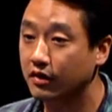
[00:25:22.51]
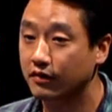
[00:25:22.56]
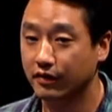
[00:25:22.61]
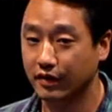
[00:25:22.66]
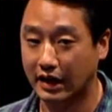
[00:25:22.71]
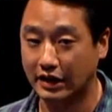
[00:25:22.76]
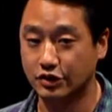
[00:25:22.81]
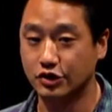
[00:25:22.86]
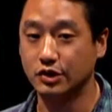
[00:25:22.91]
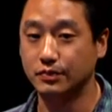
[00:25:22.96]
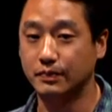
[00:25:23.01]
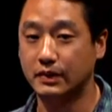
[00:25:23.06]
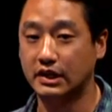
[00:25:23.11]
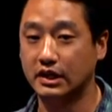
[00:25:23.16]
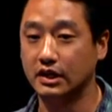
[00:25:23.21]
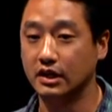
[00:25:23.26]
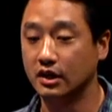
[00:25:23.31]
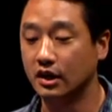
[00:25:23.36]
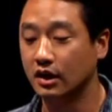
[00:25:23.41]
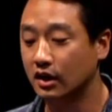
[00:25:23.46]
for
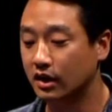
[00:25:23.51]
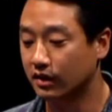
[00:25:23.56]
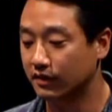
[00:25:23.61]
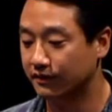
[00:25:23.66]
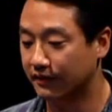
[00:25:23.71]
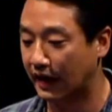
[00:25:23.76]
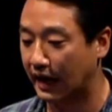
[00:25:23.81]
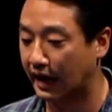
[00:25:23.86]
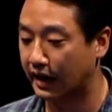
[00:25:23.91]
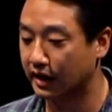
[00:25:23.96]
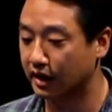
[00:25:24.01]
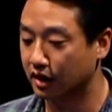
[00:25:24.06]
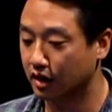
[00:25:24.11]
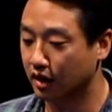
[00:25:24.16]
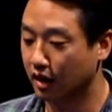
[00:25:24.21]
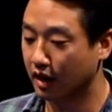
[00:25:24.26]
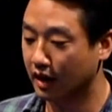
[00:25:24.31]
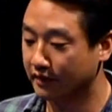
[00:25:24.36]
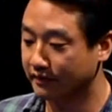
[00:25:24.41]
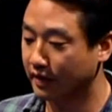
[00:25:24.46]
NGP and VAN and
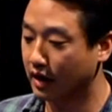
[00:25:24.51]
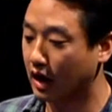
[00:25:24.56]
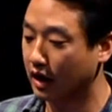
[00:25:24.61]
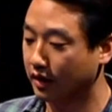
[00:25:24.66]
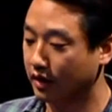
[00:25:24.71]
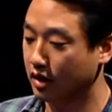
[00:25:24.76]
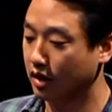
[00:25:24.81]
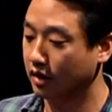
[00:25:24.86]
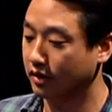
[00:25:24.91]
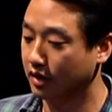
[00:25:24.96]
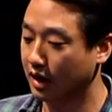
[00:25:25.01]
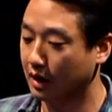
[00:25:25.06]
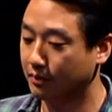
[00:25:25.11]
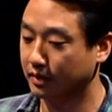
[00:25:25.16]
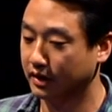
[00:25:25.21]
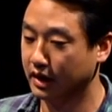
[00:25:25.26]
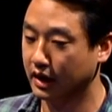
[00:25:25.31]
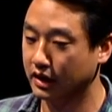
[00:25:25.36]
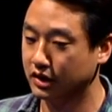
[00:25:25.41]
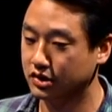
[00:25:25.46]
a lot of our other
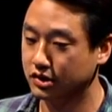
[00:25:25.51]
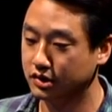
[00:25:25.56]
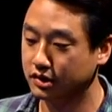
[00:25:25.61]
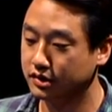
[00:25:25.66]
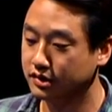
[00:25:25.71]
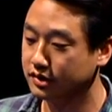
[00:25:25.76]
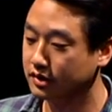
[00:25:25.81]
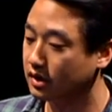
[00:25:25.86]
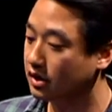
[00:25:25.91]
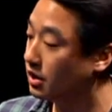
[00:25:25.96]
applications.